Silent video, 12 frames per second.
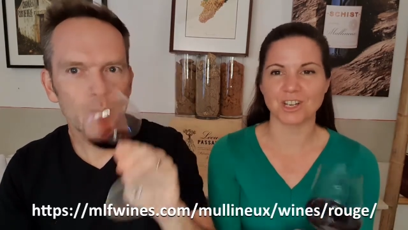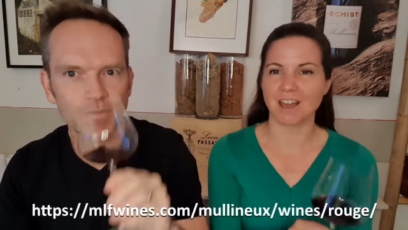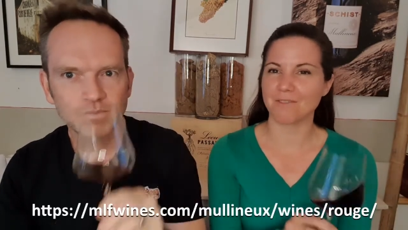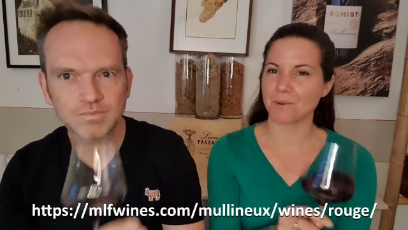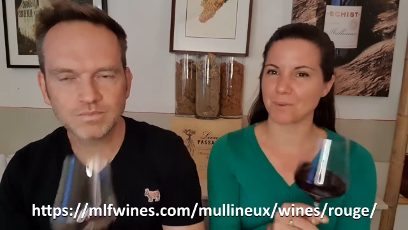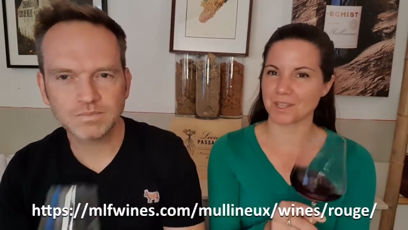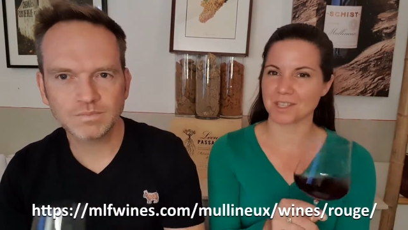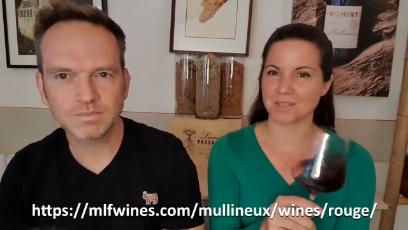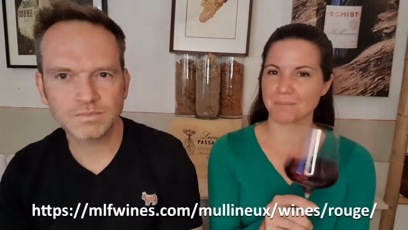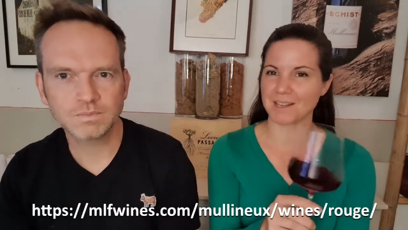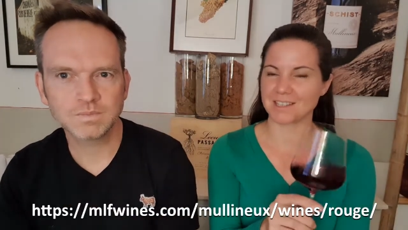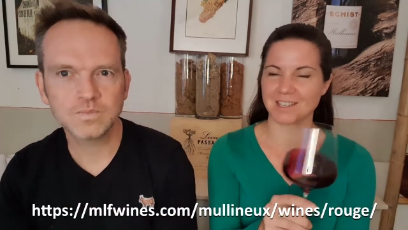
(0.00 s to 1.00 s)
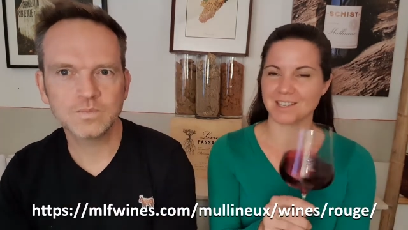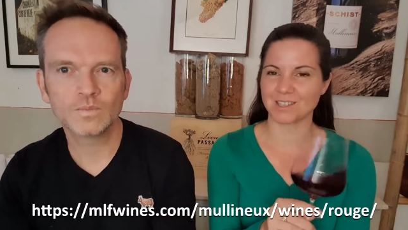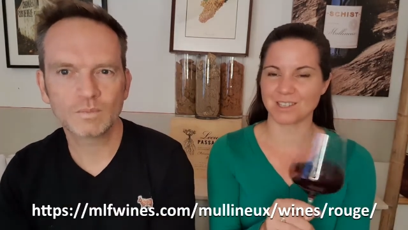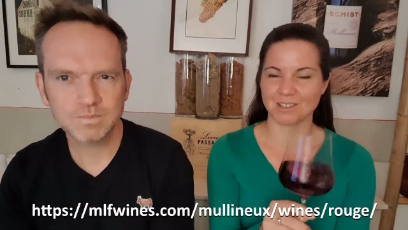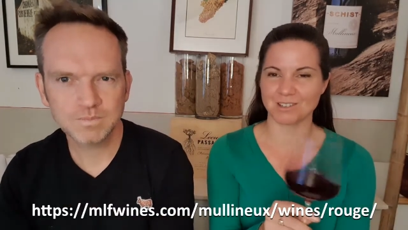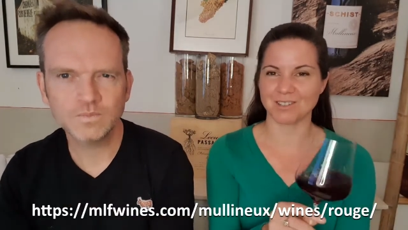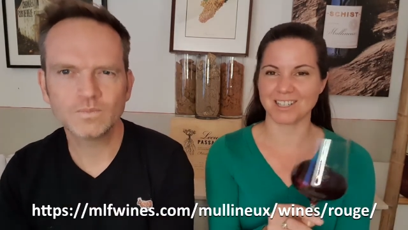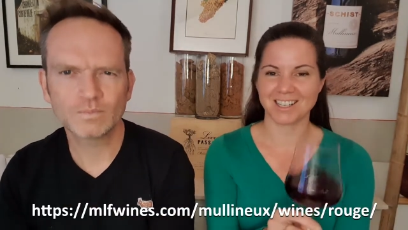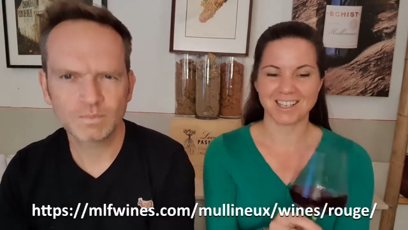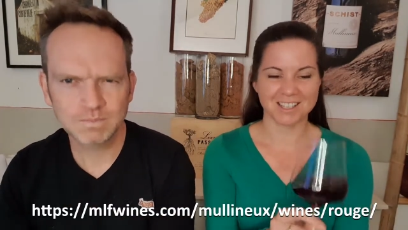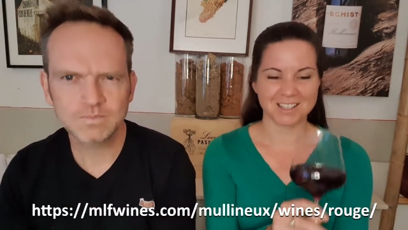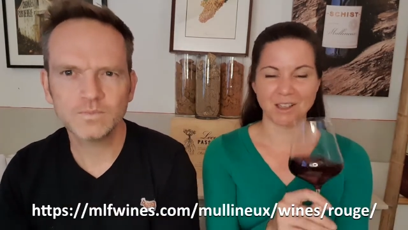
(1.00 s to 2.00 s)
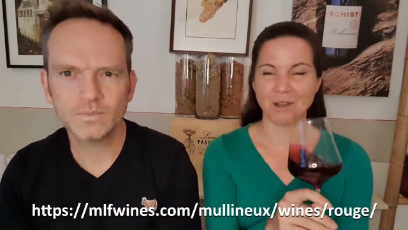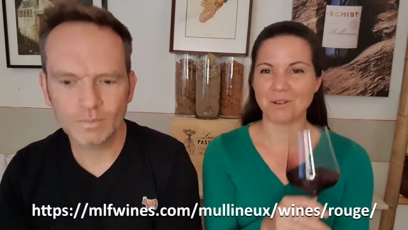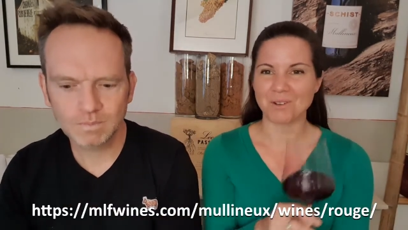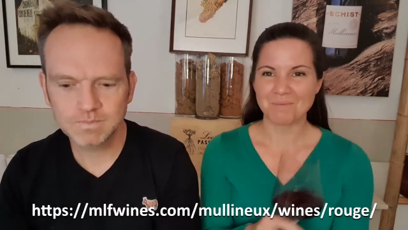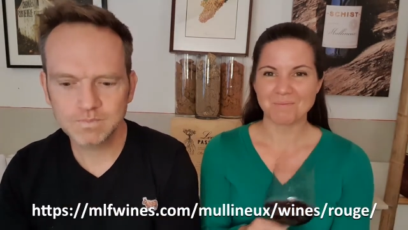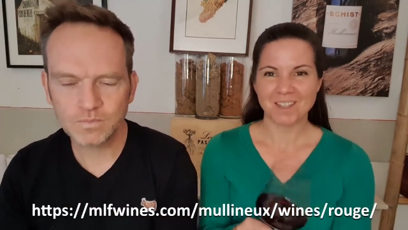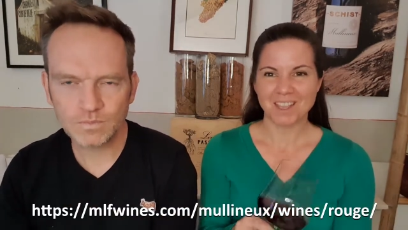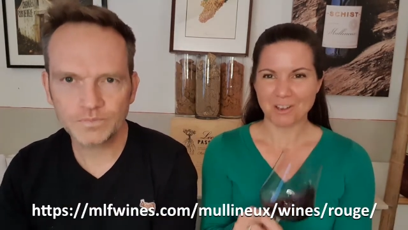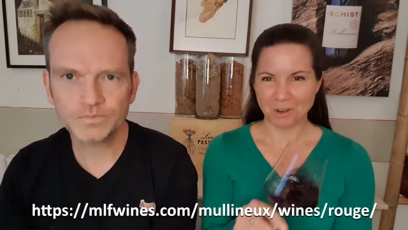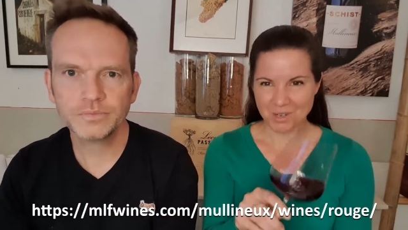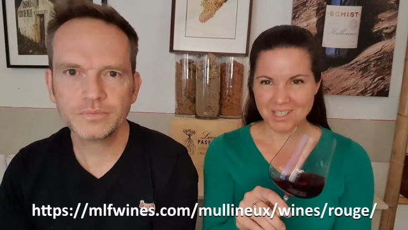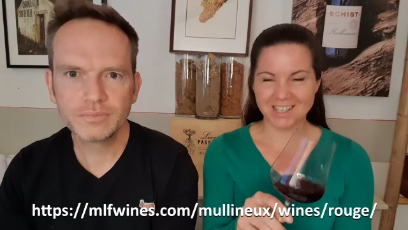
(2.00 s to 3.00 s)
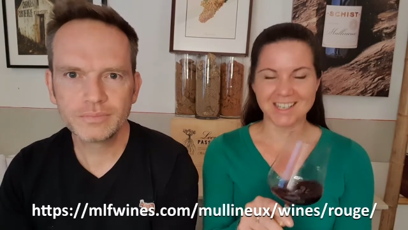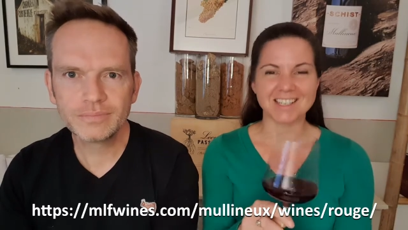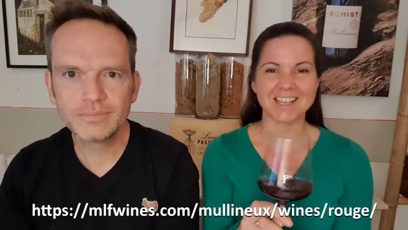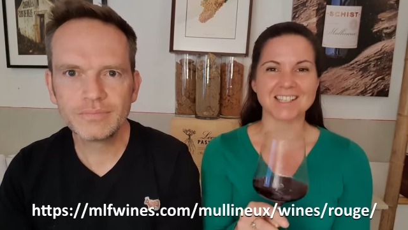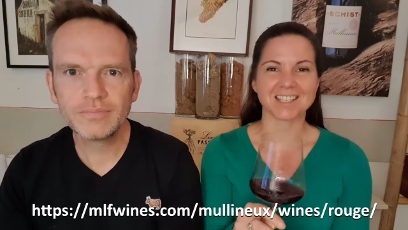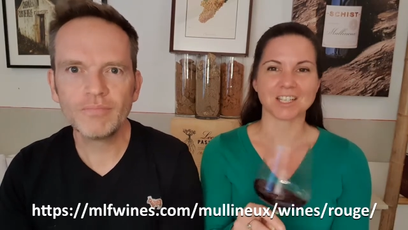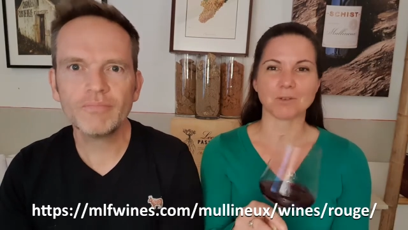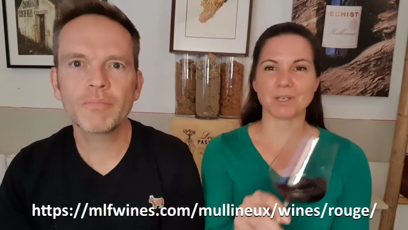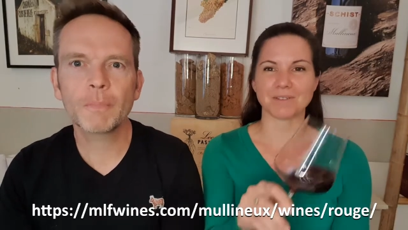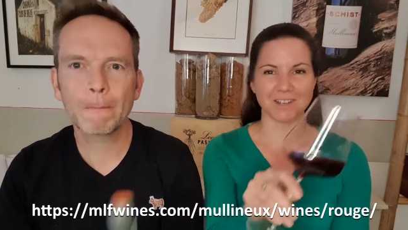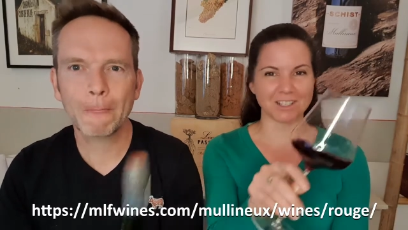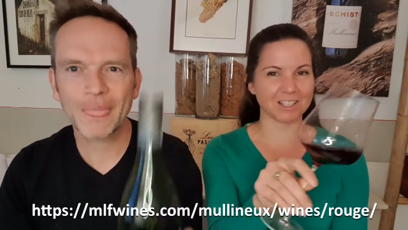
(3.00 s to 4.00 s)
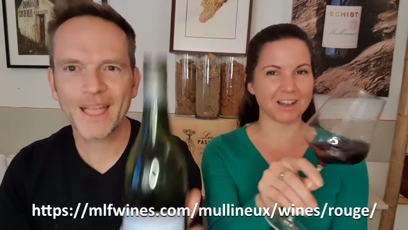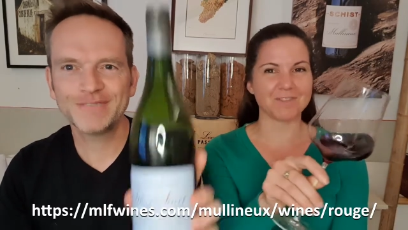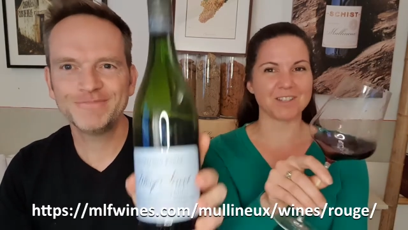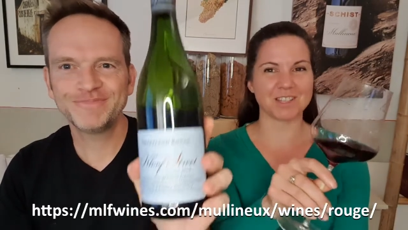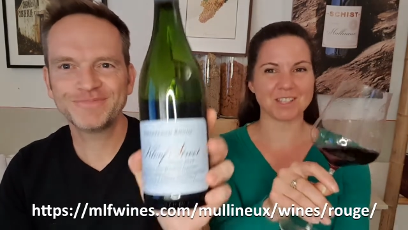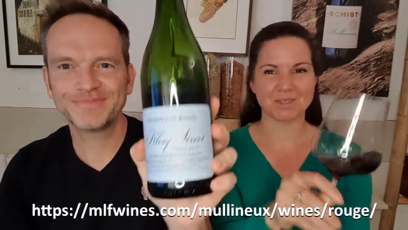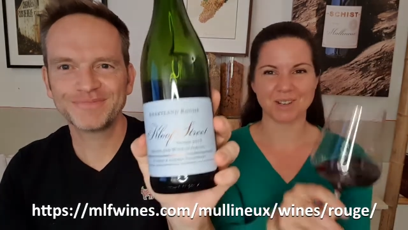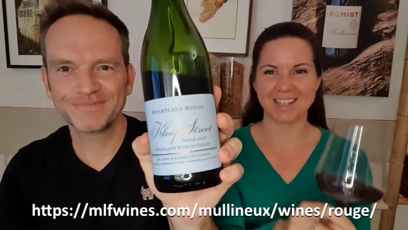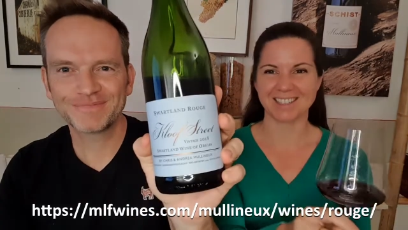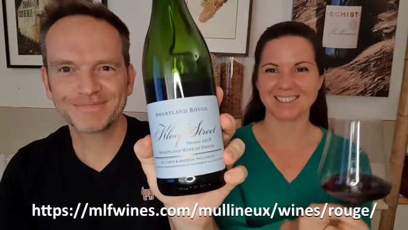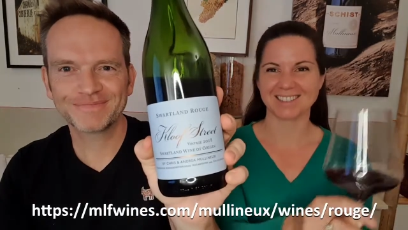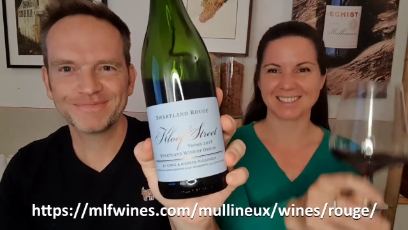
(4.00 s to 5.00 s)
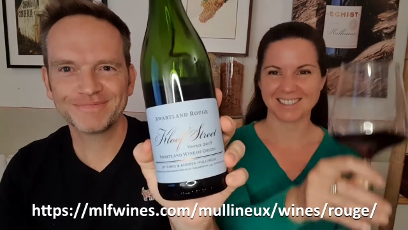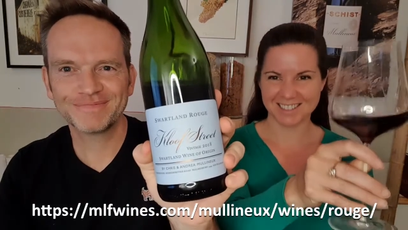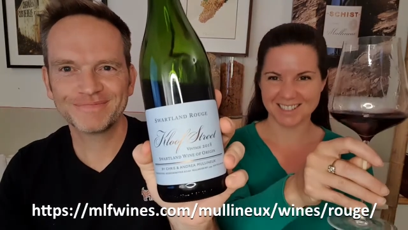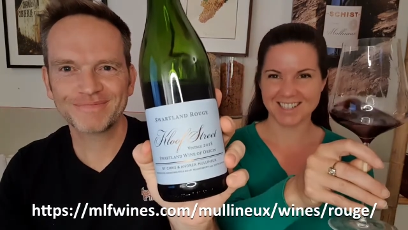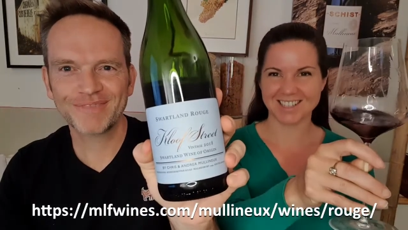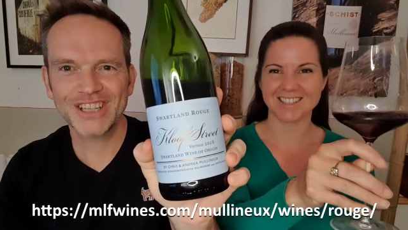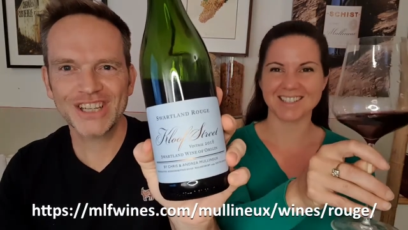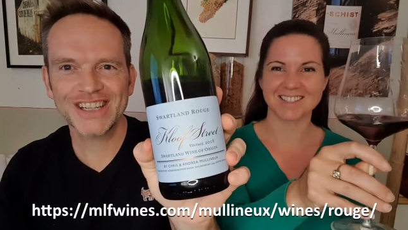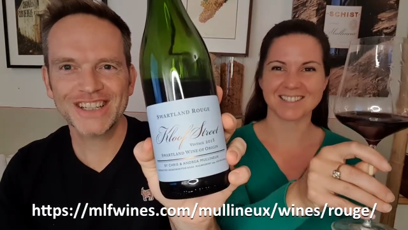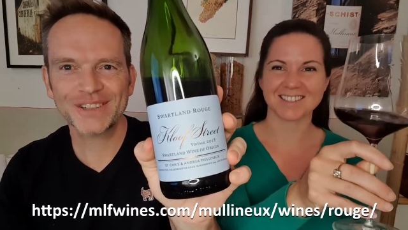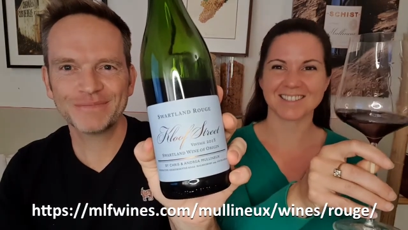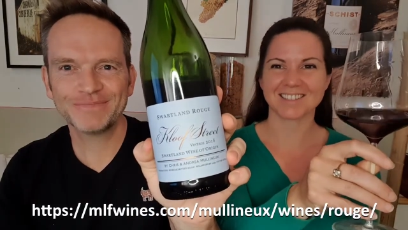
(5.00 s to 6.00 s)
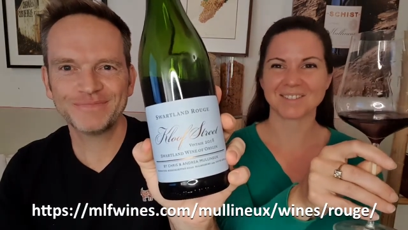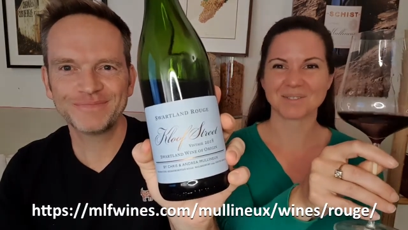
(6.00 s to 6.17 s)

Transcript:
Speaker 1: You can have it with a spicy stew. So you're always going to taste a little bit of our love in this wine. Cheers.
Speaker 2: Cheers.